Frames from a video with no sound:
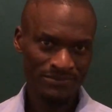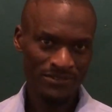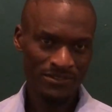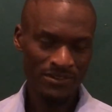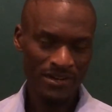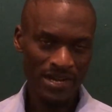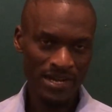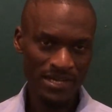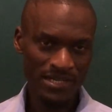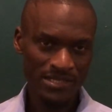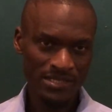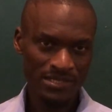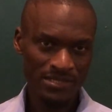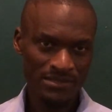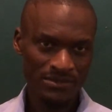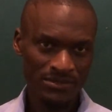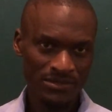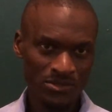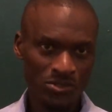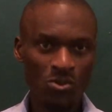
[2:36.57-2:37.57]
right?
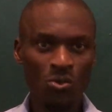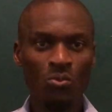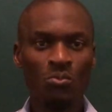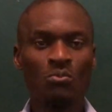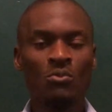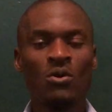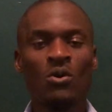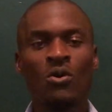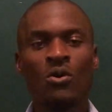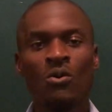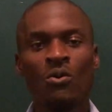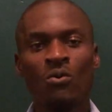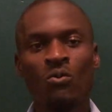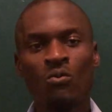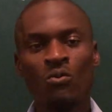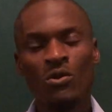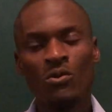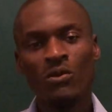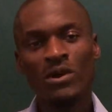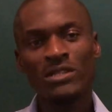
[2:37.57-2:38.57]
So
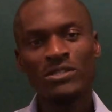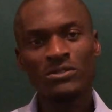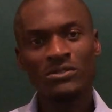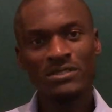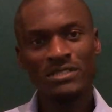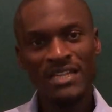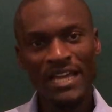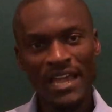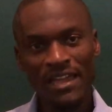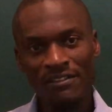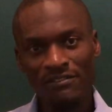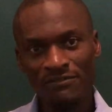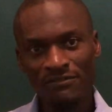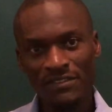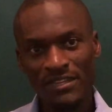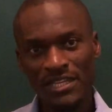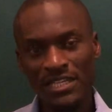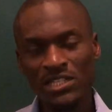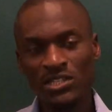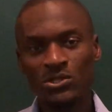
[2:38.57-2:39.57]
we want to dive
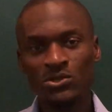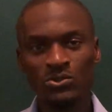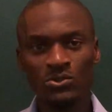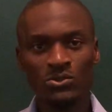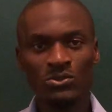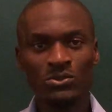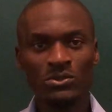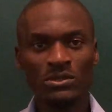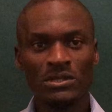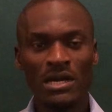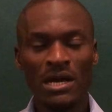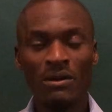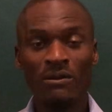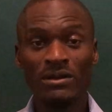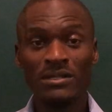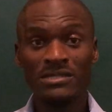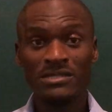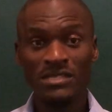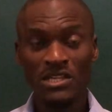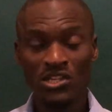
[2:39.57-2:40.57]
into
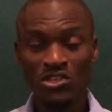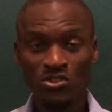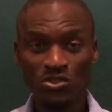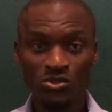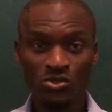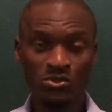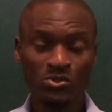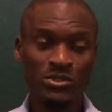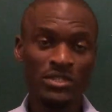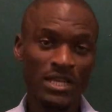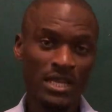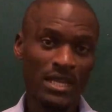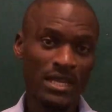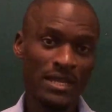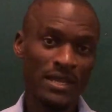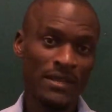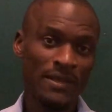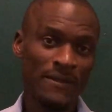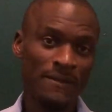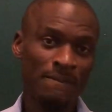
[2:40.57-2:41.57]
our session
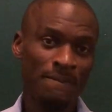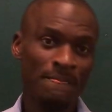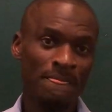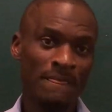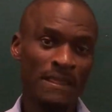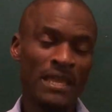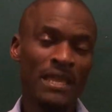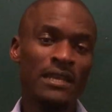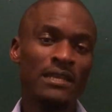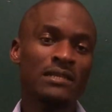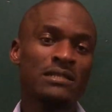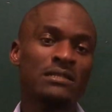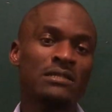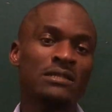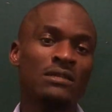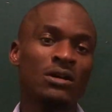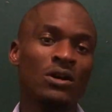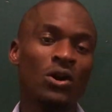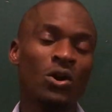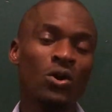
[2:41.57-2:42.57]
today. And
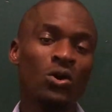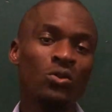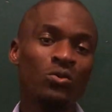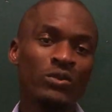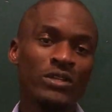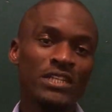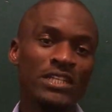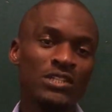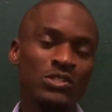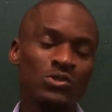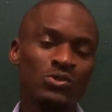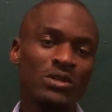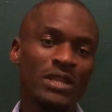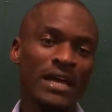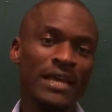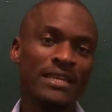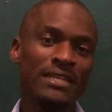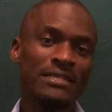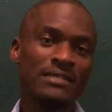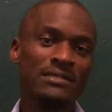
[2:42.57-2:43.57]
all we need to
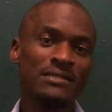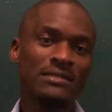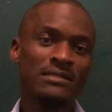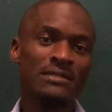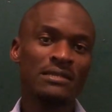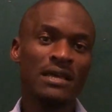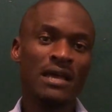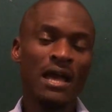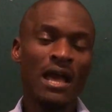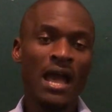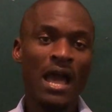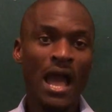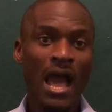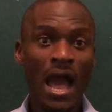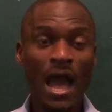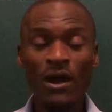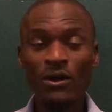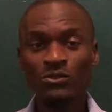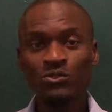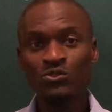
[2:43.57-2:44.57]
learn is
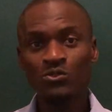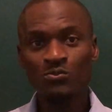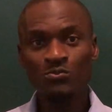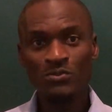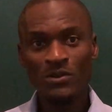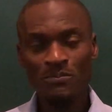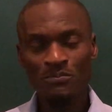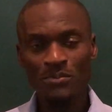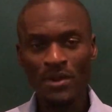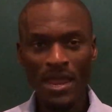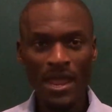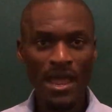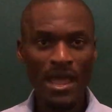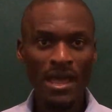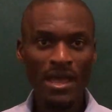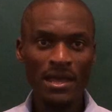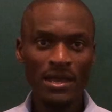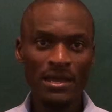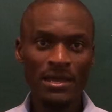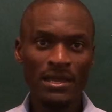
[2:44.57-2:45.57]
how to
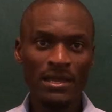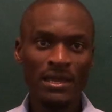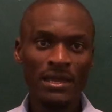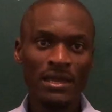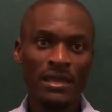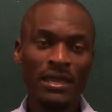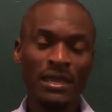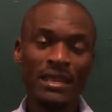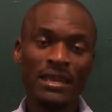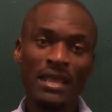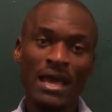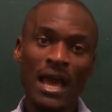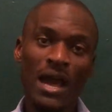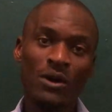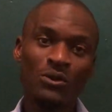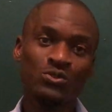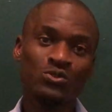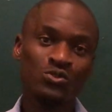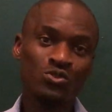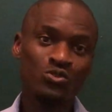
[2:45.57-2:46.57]
prepare and
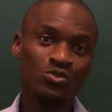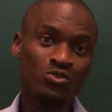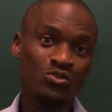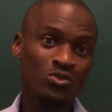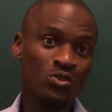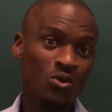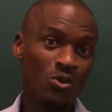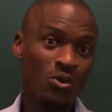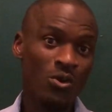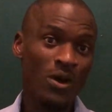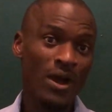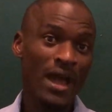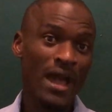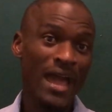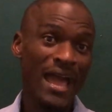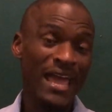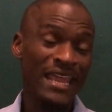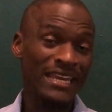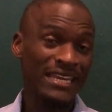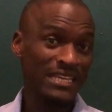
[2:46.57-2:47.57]
how to draw
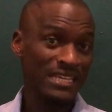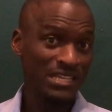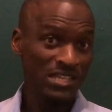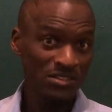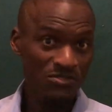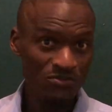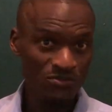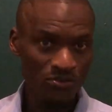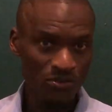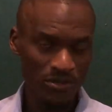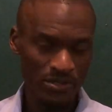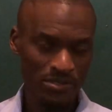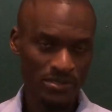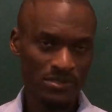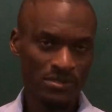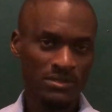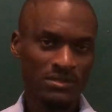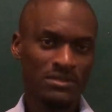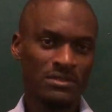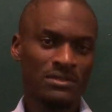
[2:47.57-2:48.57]
an
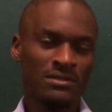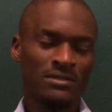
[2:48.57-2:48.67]
invoice